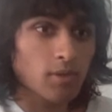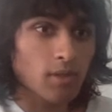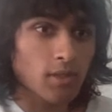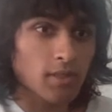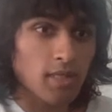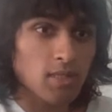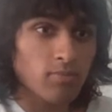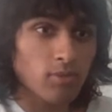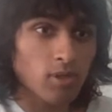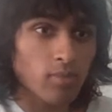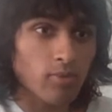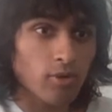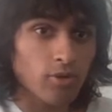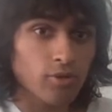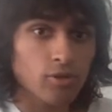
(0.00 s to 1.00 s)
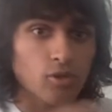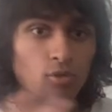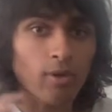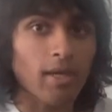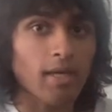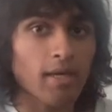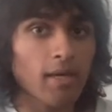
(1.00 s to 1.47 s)
a decimal number to
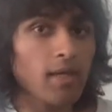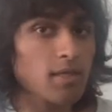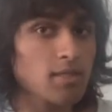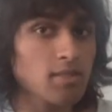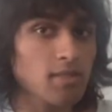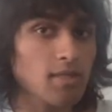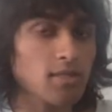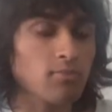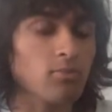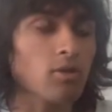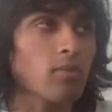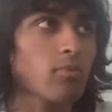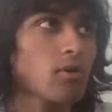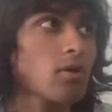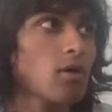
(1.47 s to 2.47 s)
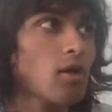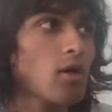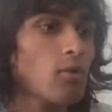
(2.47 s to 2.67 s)
a hexadecimal number,